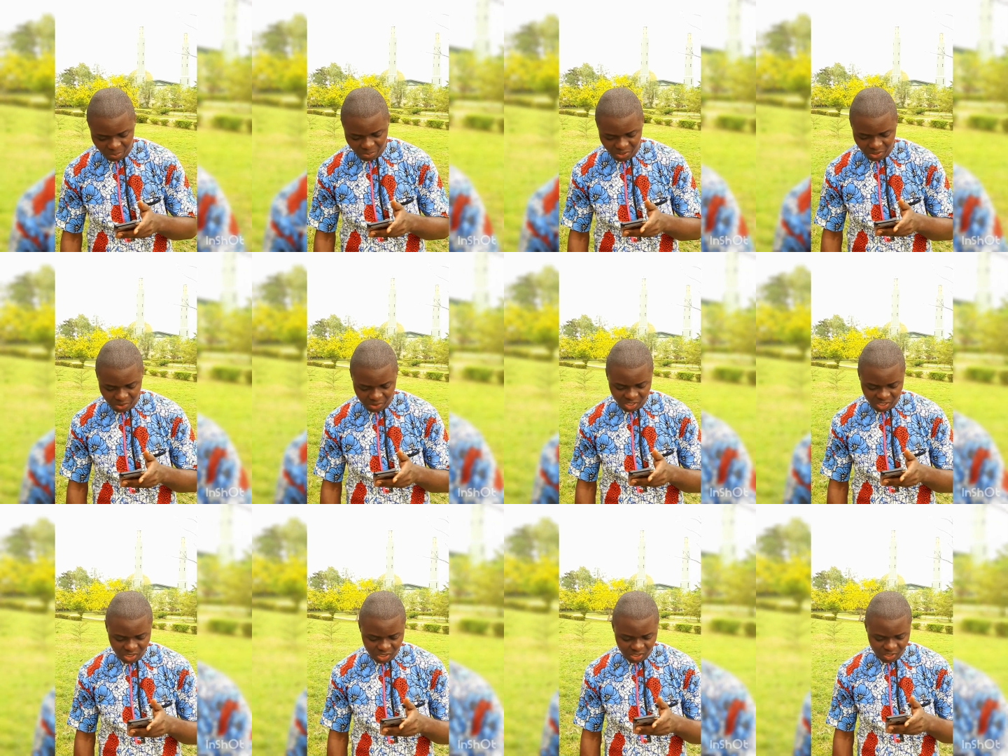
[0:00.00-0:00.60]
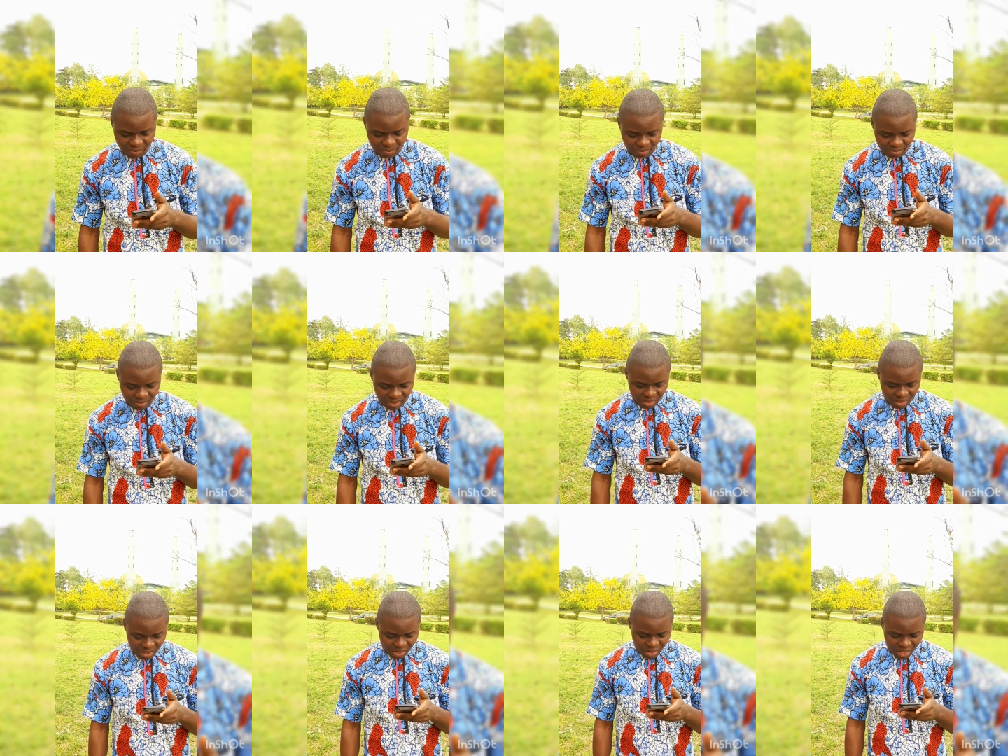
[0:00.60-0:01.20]
purity
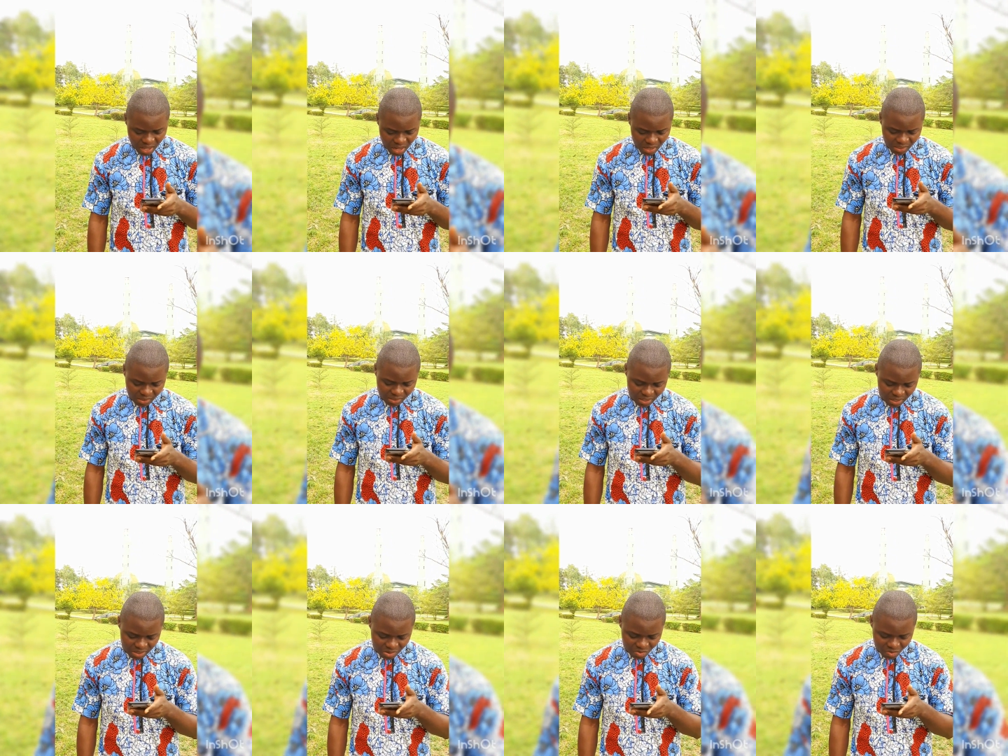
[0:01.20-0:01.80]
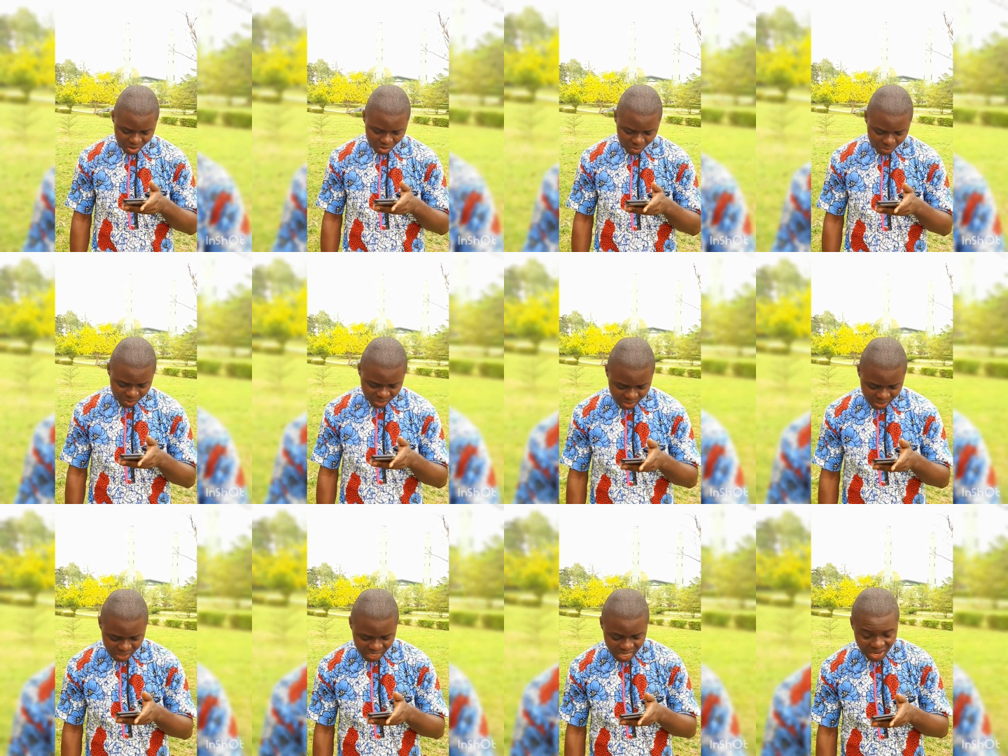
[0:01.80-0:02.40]
and uh, we will be
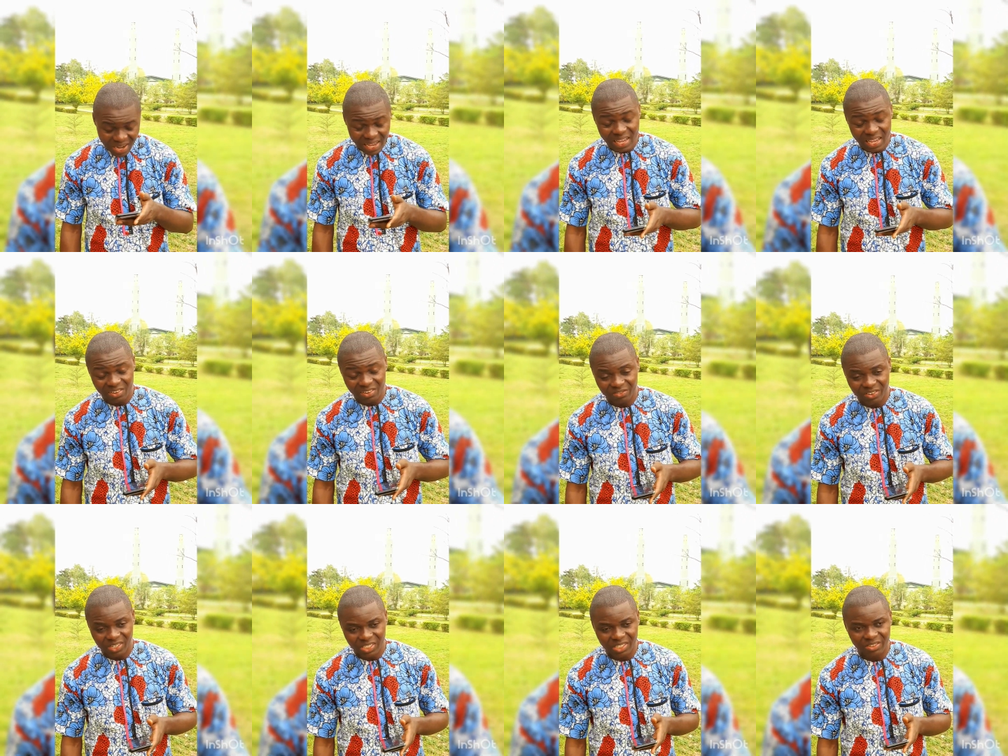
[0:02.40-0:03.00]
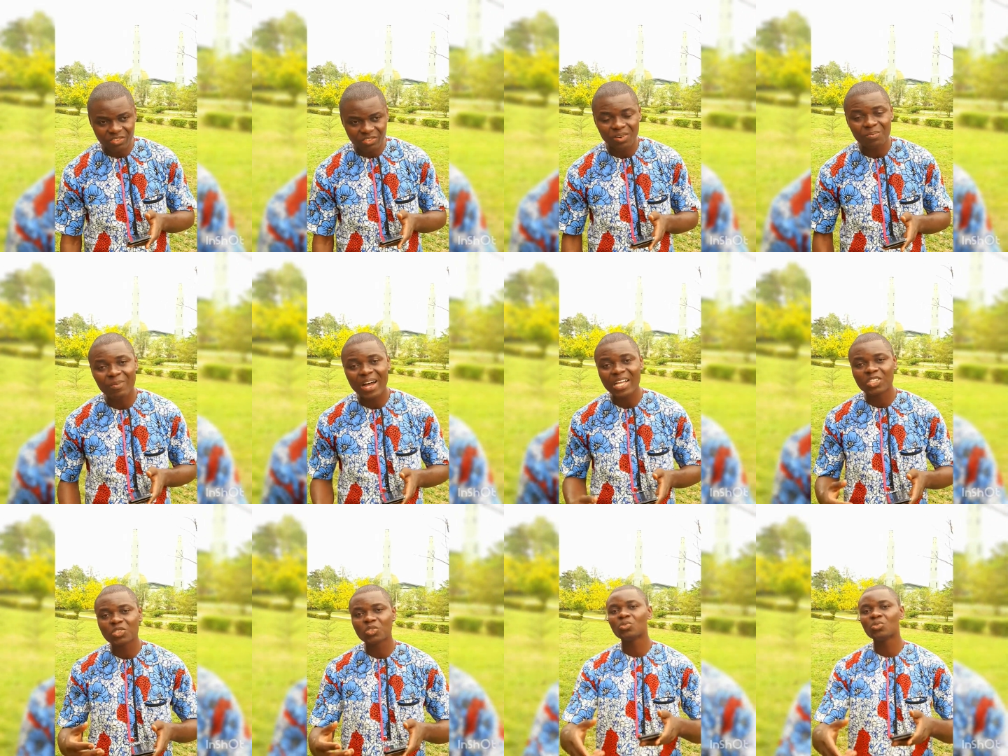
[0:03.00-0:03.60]
taking our emphasis from
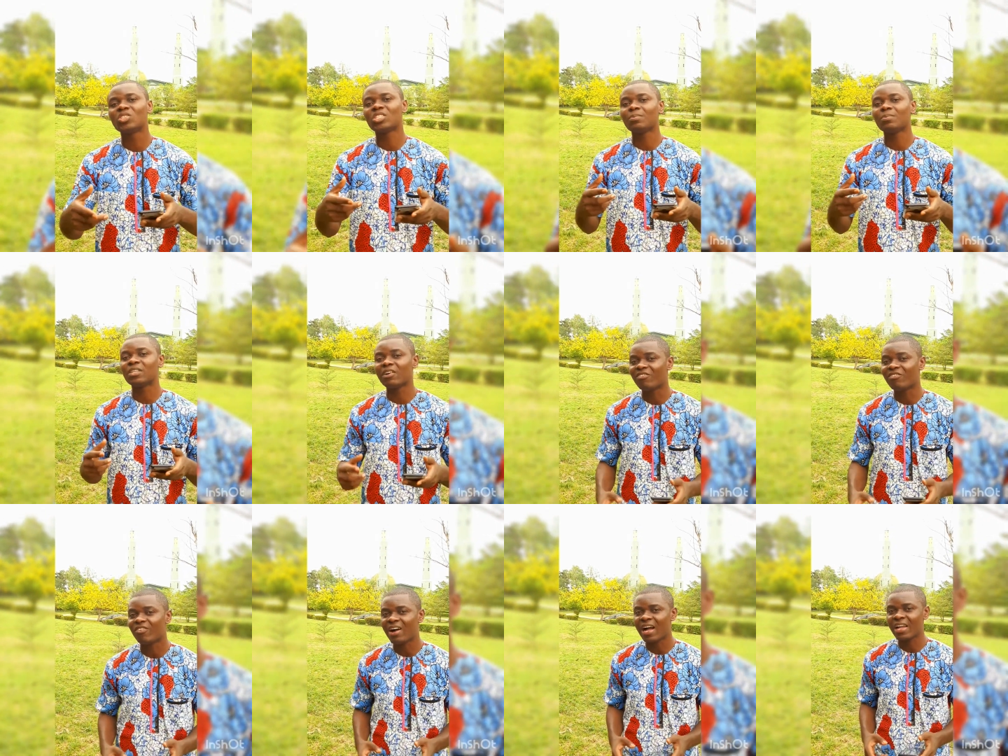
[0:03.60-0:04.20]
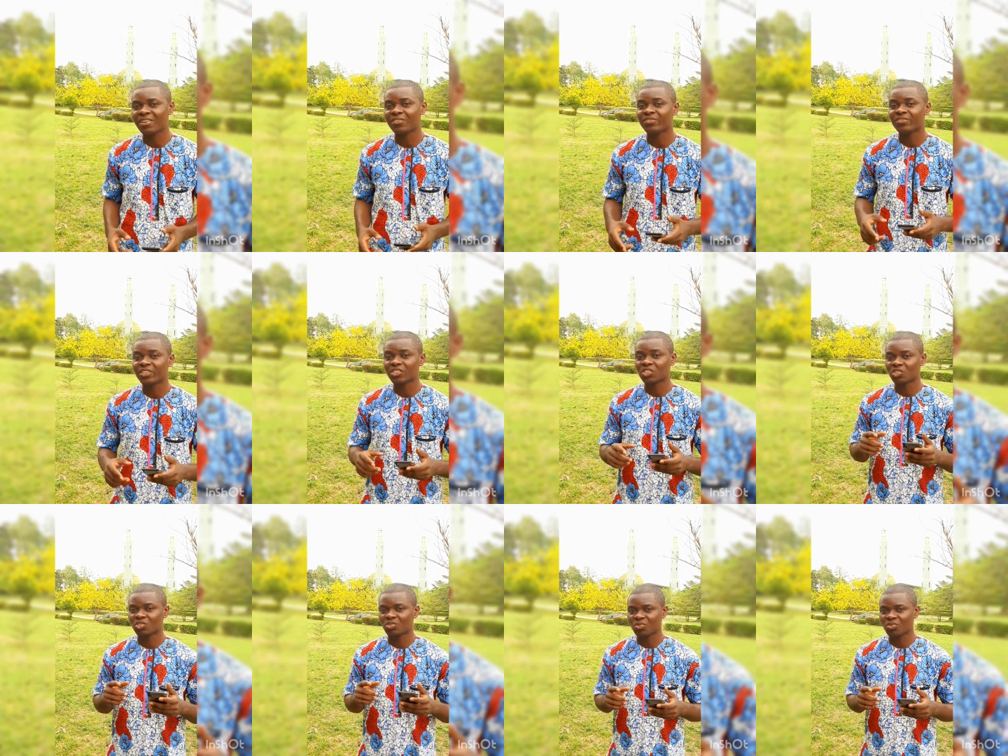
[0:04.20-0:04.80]
Matthew chapter 5
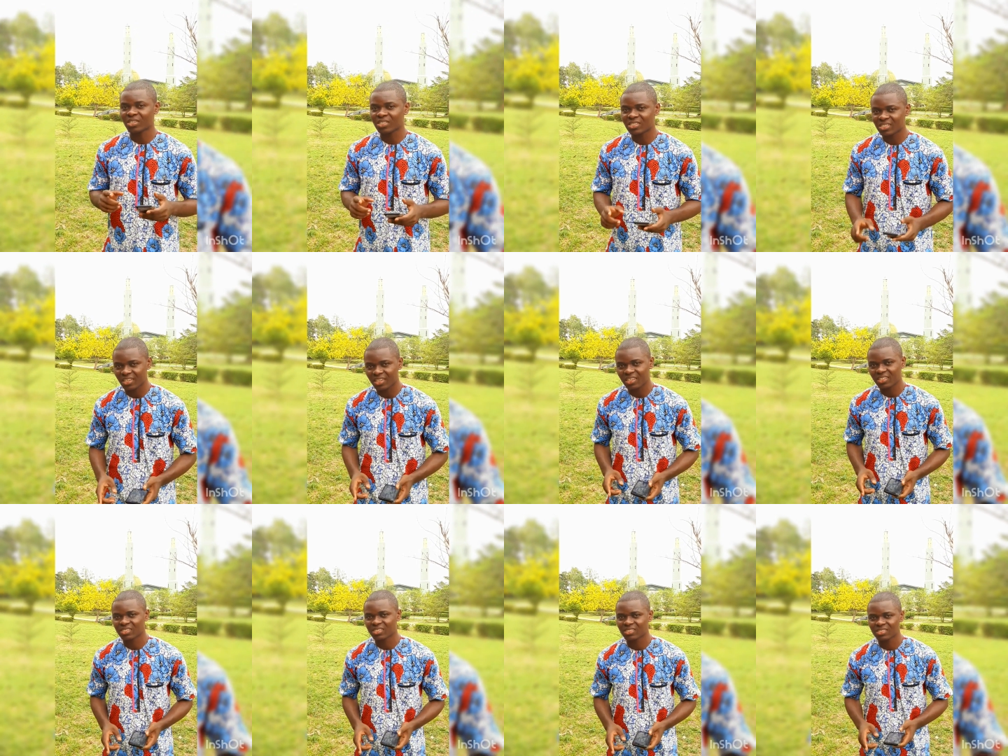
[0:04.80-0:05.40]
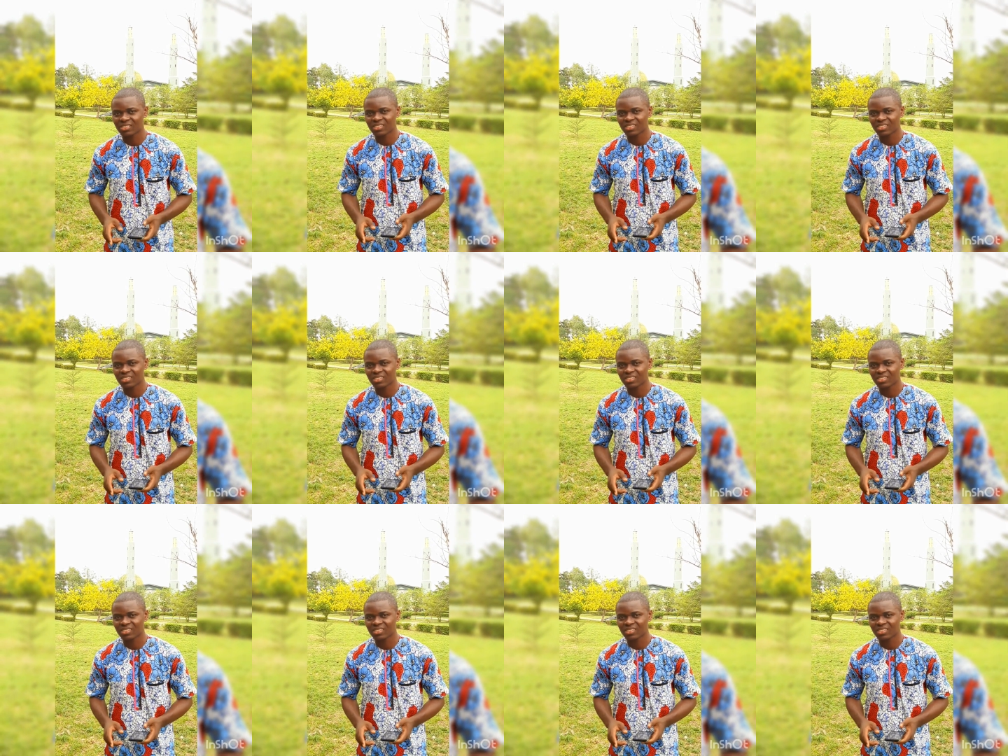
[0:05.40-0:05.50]
verse 28